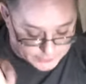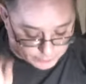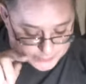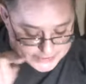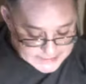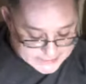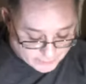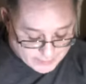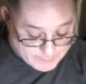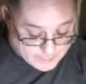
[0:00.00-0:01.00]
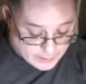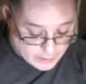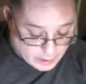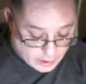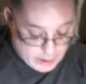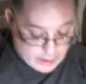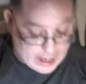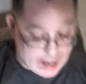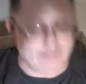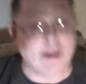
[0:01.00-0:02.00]
there's a resistor up there,
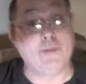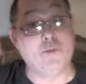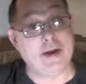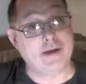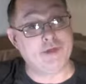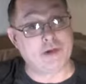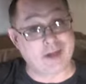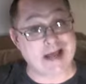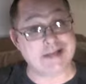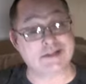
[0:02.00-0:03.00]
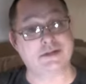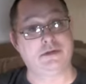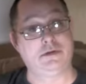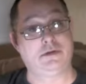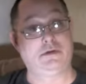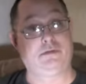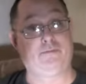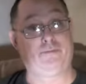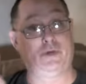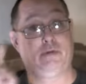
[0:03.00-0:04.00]
and then we have the last
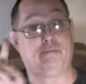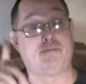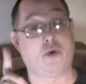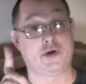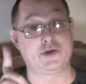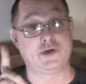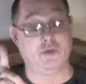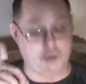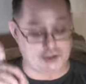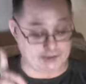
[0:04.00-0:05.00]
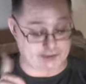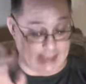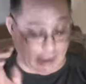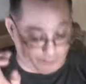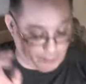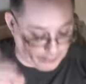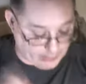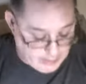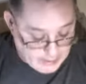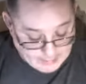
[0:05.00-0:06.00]
port, which is the output.